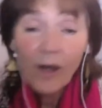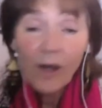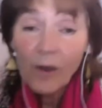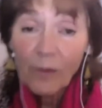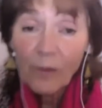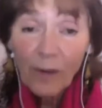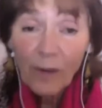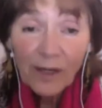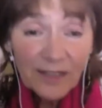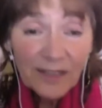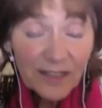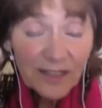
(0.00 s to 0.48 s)

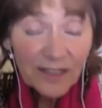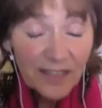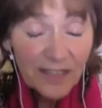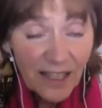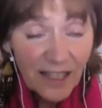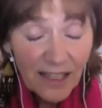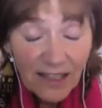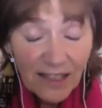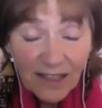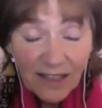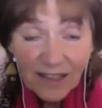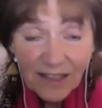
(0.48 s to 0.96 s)
Well, the thing
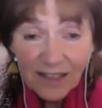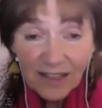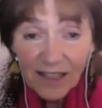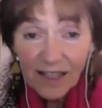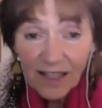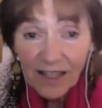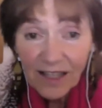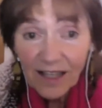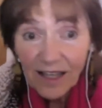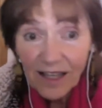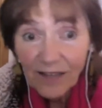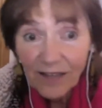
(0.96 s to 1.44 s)
is,
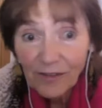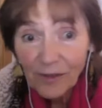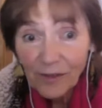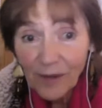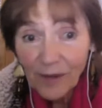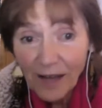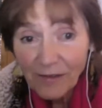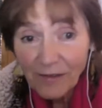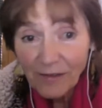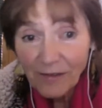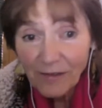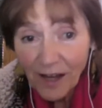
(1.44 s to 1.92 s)
if you
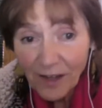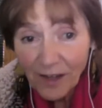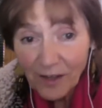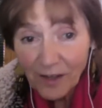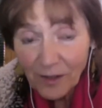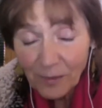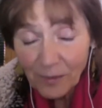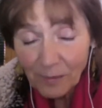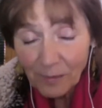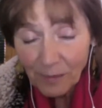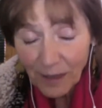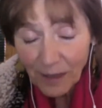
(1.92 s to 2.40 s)
have
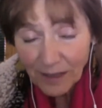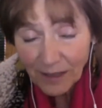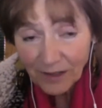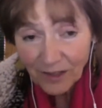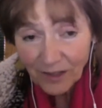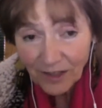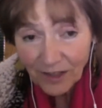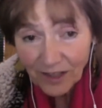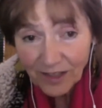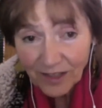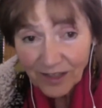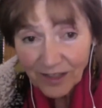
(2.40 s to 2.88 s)
other
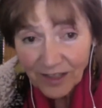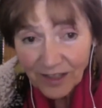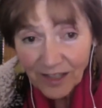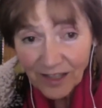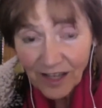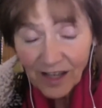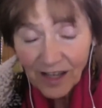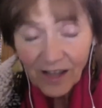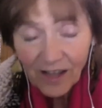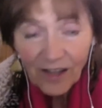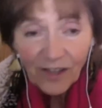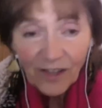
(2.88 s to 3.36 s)
pictures,
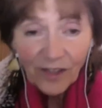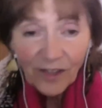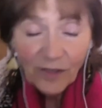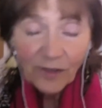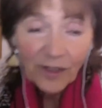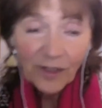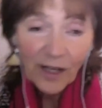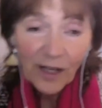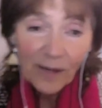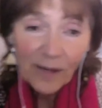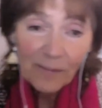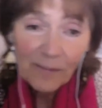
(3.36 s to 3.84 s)
you
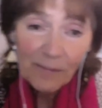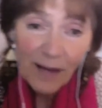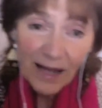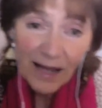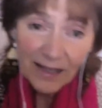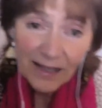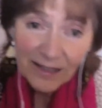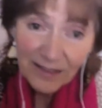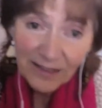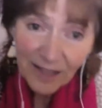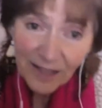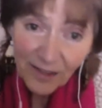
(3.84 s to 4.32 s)
can come
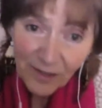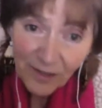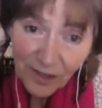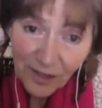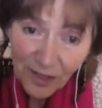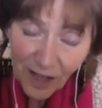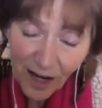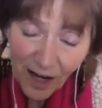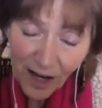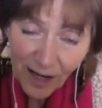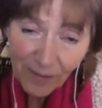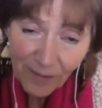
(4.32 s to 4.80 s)
back another
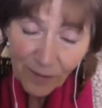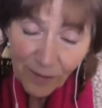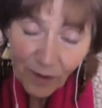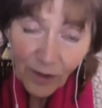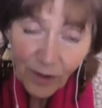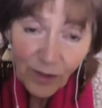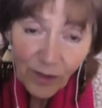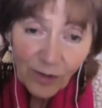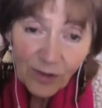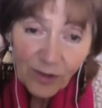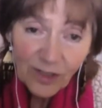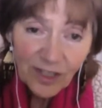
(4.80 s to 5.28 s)
time, or
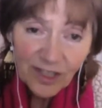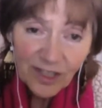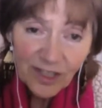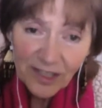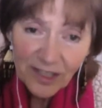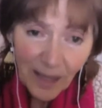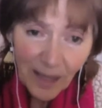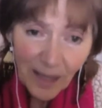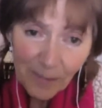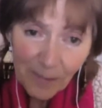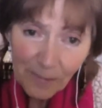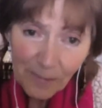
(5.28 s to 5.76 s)
you can
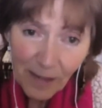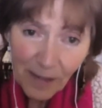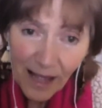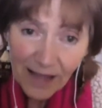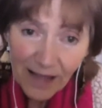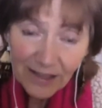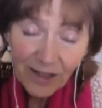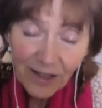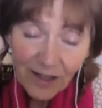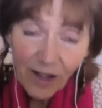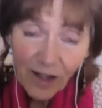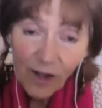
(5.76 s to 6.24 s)
just come
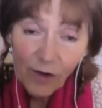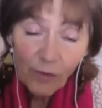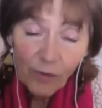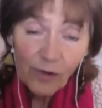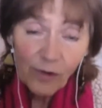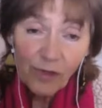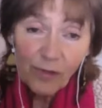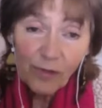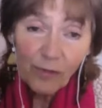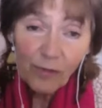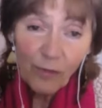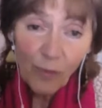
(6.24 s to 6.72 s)
back
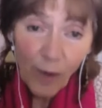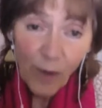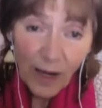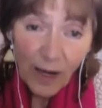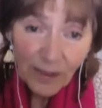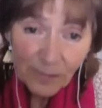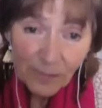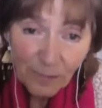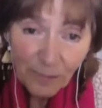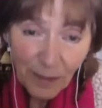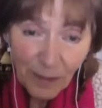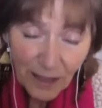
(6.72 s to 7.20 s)
with
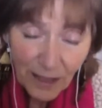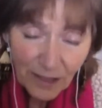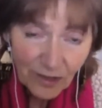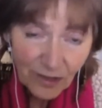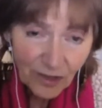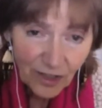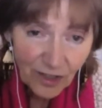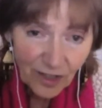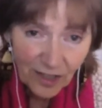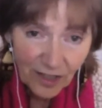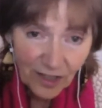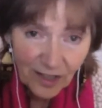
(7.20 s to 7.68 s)
one
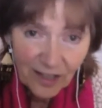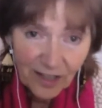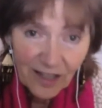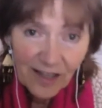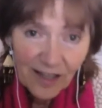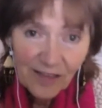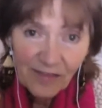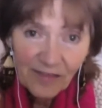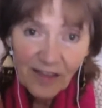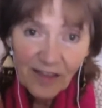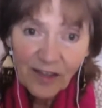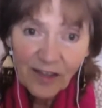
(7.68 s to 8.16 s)
picture
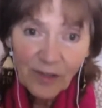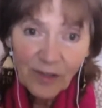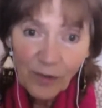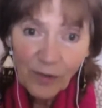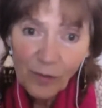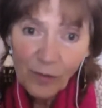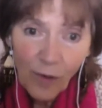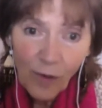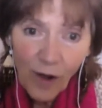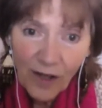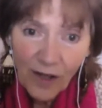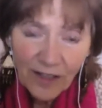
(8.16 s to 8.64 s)
that you
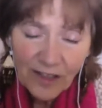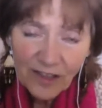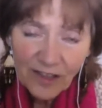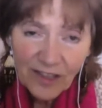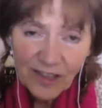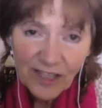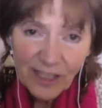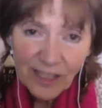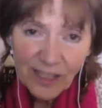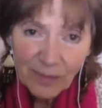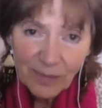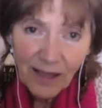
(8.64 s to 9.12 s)
want us
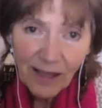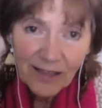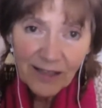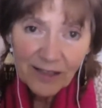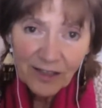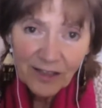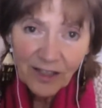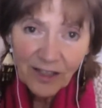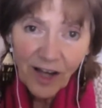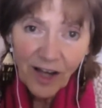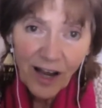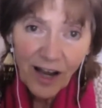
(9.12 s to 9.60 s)
to
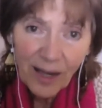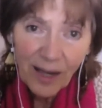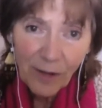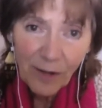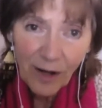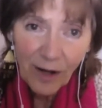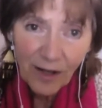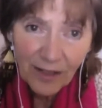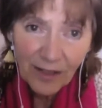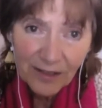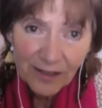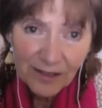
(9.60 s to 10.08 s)
spend time
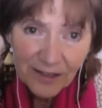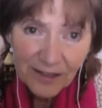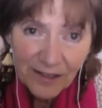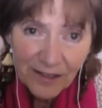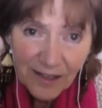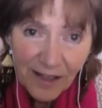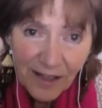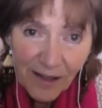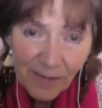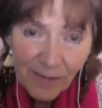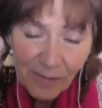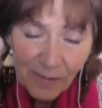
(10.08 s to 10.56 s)
on.
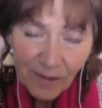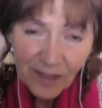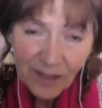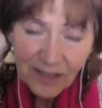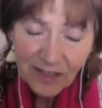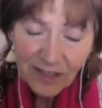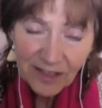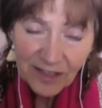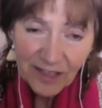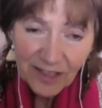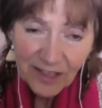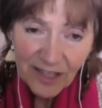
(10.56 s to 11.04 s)

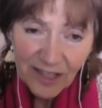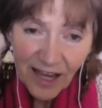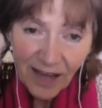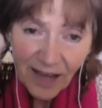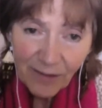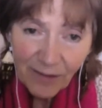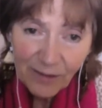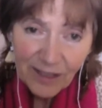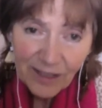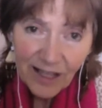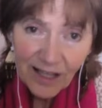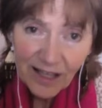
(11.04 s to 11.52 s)
Because today
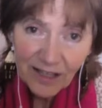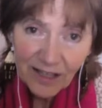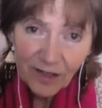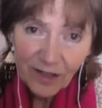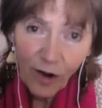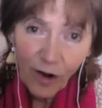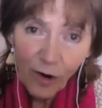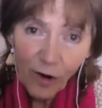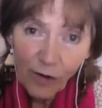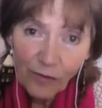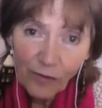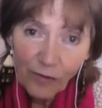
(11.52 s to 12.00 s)
was like an
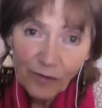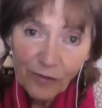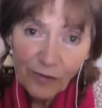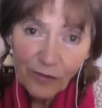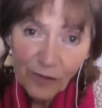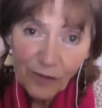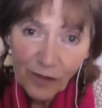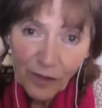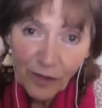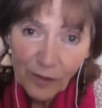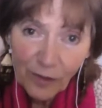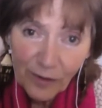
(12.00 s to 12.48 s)

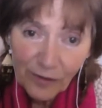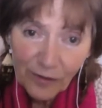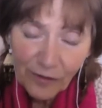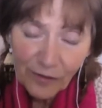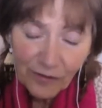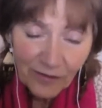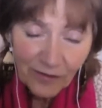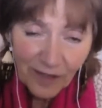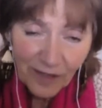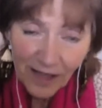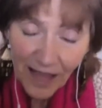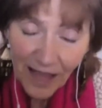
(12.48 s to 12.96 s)
overview of
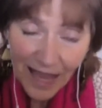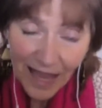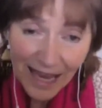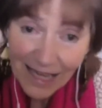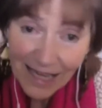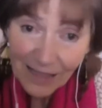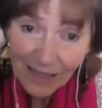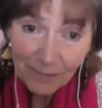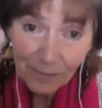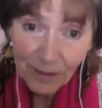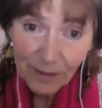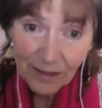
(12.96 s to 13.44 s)

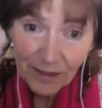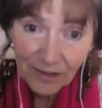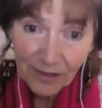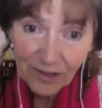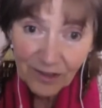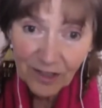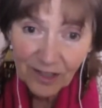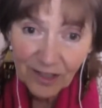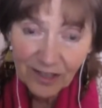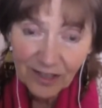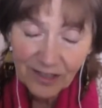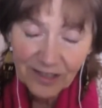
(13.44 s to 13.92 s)
8
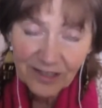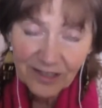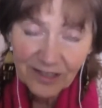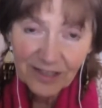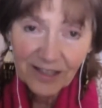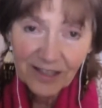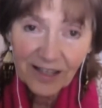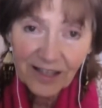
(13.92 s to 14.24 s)
pictures.